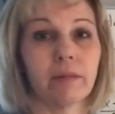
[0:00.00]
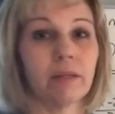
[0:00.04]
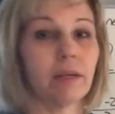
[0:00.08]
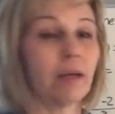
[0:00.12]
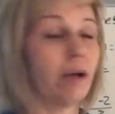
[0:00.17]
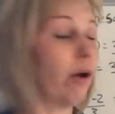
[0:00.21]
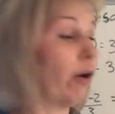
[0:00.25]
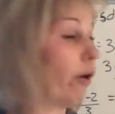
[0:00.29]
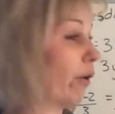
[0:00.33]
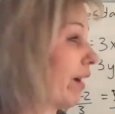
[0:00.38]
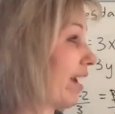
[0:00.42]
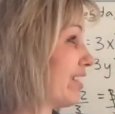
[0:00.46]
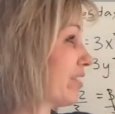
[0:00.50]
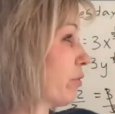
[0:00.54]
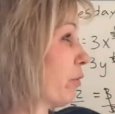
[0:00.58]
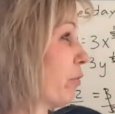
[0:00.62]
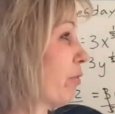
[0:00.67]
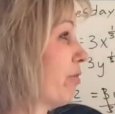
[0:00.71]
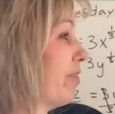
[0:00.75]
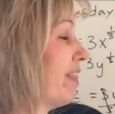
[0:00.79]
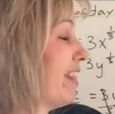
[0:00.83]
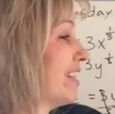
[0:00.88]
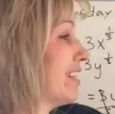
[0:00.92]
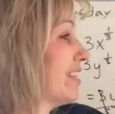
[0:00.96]
Okay, so
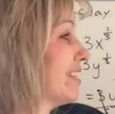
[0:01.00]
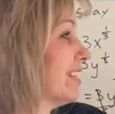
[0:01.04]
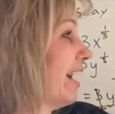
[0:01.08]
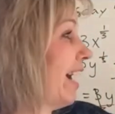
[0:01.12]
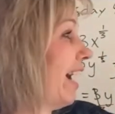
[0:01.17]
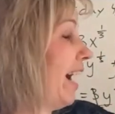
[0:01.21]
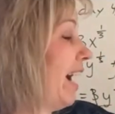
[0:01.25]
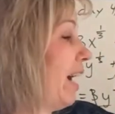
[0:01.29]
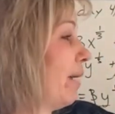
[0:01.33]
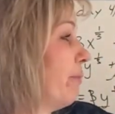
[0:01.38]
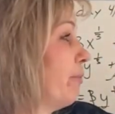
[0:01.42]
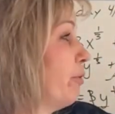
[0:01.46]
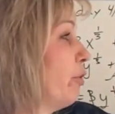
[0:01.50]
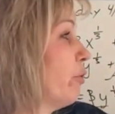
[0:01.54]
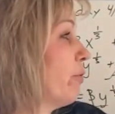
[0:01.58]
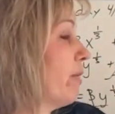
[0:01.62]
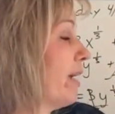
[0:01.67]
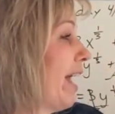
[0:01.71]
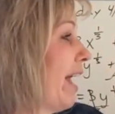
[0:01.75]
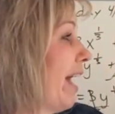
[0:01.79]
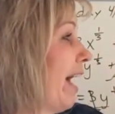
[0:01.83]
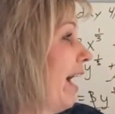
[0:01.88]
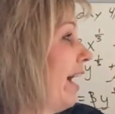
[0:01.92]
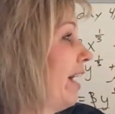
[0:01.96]
this time you
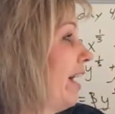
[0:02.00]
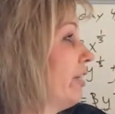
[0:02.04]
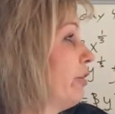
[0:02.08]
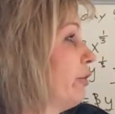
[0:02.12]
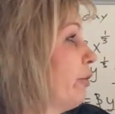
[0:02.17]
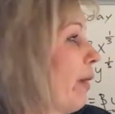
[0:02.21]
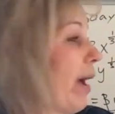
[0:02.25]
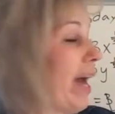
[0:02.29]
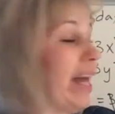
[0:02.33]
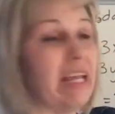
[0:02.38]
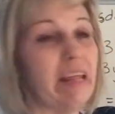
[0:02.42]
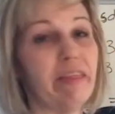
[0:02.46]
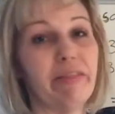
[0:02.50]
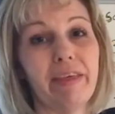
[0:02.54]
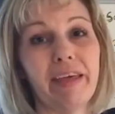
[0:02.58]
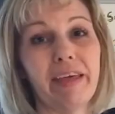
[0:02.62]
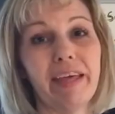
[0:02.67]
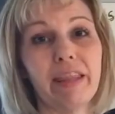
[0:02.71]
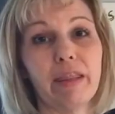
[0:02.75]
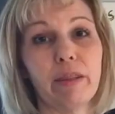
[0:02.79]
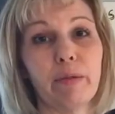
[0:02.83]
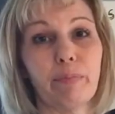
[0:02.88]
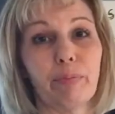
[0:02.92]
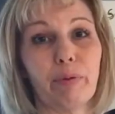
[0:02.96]
can't undo anything
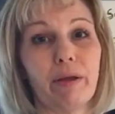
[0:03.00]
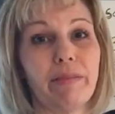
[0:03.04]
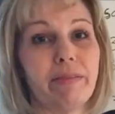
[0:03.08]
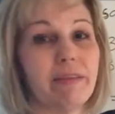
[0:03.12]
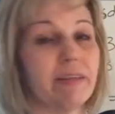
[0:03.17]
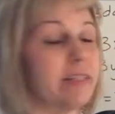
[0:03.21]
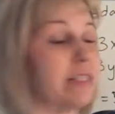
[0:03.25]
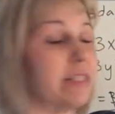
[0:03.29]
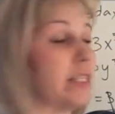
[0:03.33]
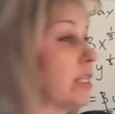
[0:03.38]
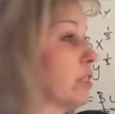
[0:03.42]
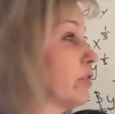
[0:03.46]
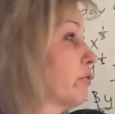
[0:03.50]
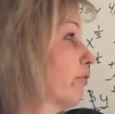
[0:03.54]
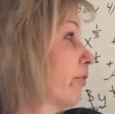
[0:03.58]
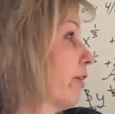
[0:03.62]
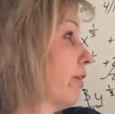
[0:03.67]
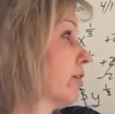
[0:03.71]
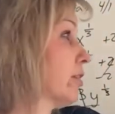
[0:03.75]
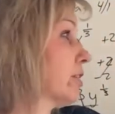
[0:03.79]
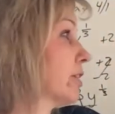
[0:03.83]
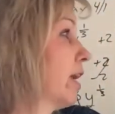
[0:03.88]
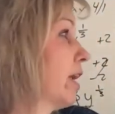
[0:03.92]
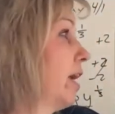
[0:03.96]
in the parentheses
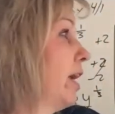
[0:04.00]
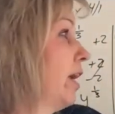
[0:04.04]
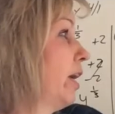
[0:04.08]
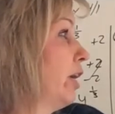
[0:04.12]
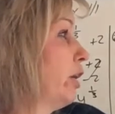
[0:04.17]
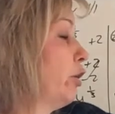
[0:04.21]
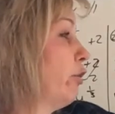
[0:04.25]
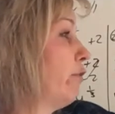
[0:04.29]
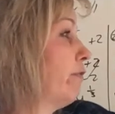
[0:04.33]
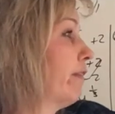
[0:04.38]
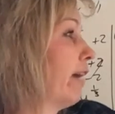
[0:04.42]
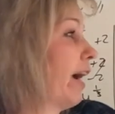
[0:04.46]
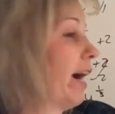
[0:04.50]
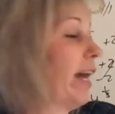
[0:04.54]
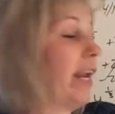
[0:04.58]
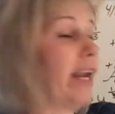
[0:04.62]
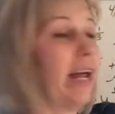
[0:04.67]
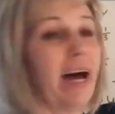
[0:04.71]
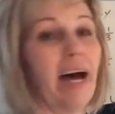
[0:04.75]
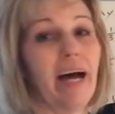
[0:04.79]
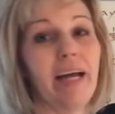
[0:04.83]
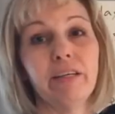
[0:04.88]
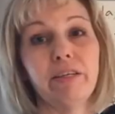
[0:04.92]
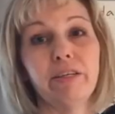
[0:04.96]
first. You've got
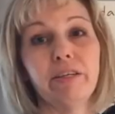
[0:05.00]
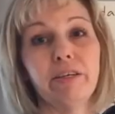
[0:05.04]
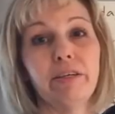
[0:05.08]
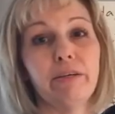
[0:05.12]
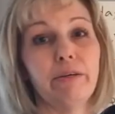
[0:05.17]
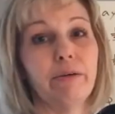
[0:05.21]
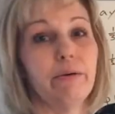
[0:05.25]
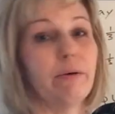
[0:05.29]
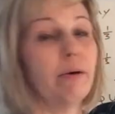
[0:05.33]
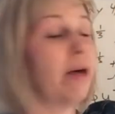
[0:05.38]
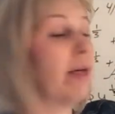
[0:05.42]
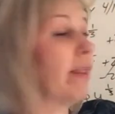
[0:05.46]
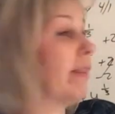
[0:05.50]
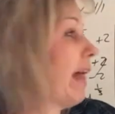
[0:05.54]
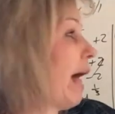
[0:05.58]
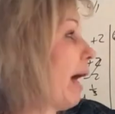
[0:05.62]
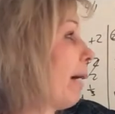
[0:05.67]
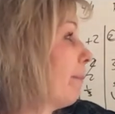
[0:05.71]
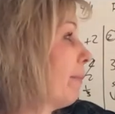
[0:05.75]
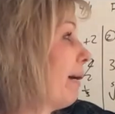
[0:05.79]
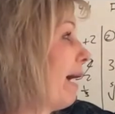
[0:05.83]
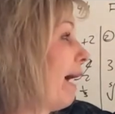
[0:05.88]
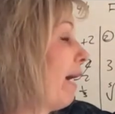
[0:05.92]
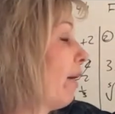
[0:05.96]
to undo
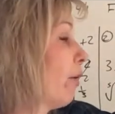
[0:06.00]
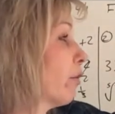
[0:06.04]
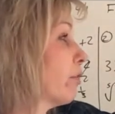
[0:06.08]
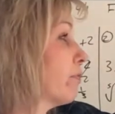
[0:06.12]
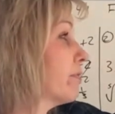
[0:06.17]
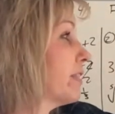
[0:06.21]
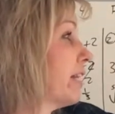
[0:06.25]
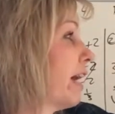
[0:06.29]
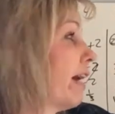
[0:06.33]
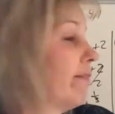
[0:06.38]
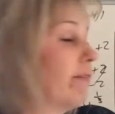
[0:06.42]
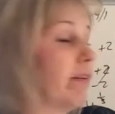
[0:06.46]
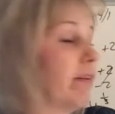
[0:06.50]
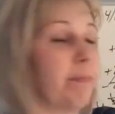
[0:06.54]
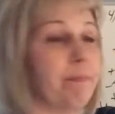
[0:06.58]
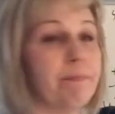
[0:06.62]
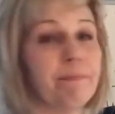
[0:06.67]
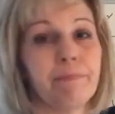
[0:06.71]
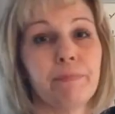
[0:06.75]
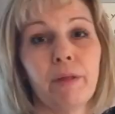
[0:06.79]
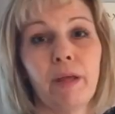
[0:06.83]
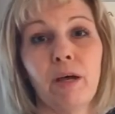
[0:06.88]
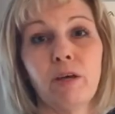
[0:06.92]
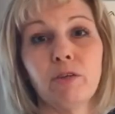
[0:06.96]
that power of 7.
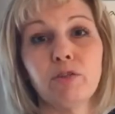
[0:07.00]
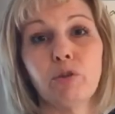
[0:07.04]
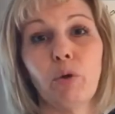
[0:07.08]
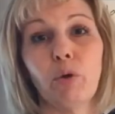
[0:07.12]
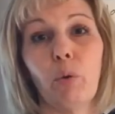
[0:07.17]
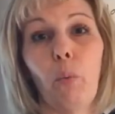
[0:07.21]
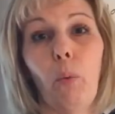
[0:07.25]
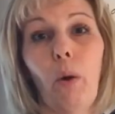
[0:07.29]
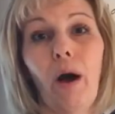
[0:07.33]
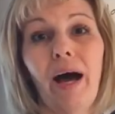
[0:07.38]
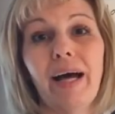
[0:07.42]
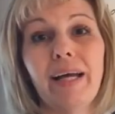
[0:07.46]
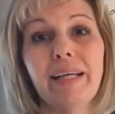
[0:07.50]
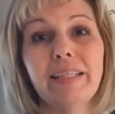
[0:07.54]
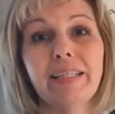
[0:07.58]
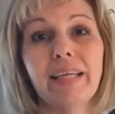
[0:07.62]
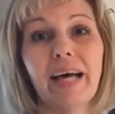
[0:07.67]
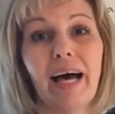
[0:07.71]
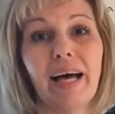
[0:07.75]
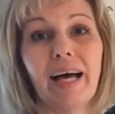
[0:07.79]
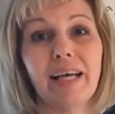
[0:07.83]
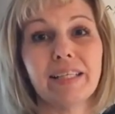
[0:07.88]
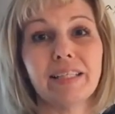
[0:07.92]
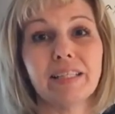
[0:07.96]
So what
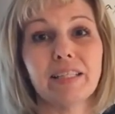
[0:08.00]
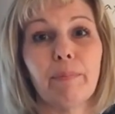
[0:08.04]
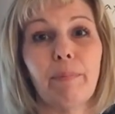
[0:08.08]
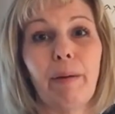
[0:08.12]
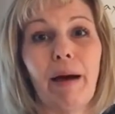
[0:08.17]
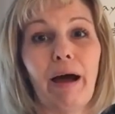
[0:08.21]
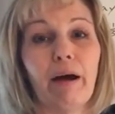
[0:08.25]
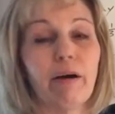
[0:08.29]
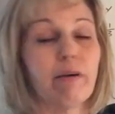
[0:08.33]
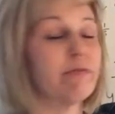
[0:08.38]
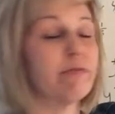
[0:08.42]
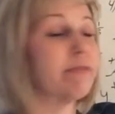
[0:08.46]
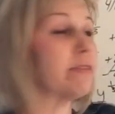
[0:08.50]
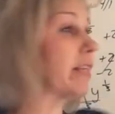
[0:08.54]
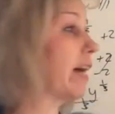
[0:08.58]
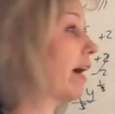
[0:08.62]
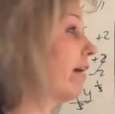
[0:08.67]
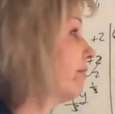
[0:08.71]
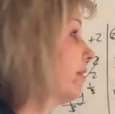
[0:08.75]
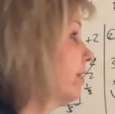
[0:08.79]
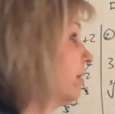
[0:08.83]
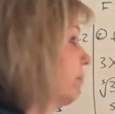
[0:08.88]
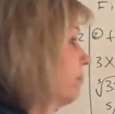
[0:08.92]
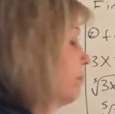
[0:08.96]
undoes the power of
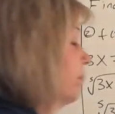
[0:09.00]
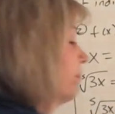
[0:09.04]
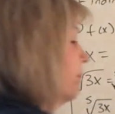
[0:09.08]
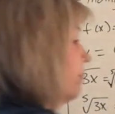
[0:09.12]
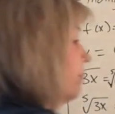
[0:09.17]
7